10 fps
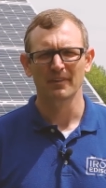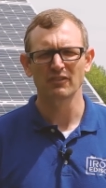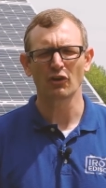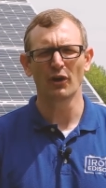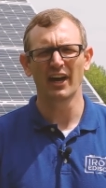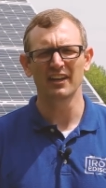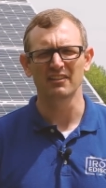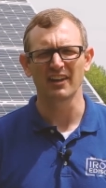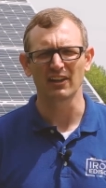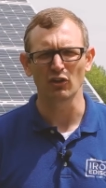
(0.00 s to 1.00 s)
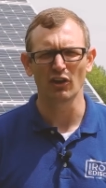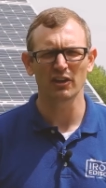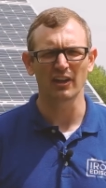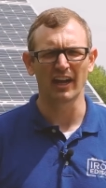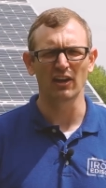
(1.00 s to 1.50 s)
Let's go ahead and take a
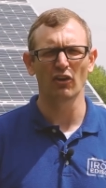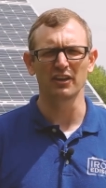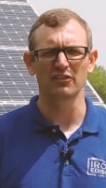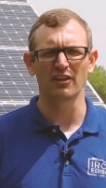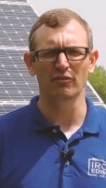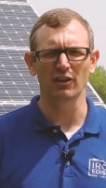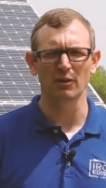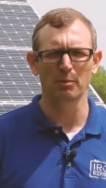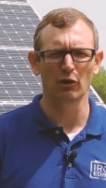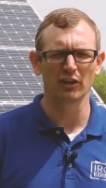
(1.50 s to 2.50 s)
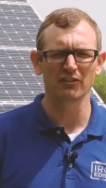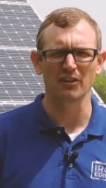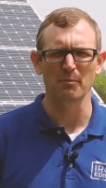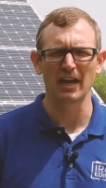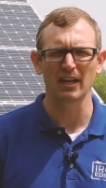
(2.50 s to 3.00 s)
look at all these different components
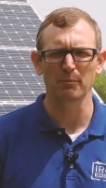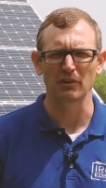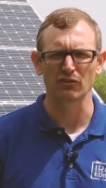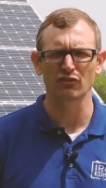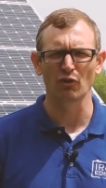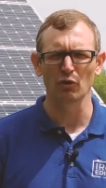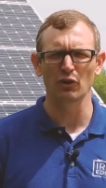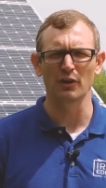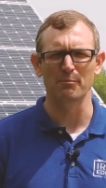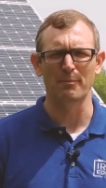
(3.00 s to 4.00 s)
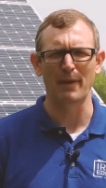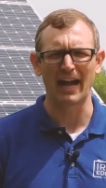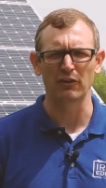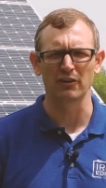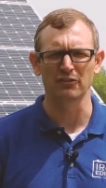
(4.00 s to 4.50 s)
that make up a solar and
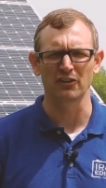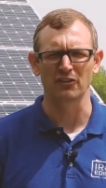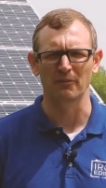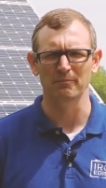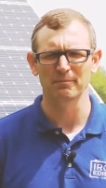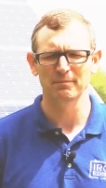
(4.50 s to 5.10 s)
battery system.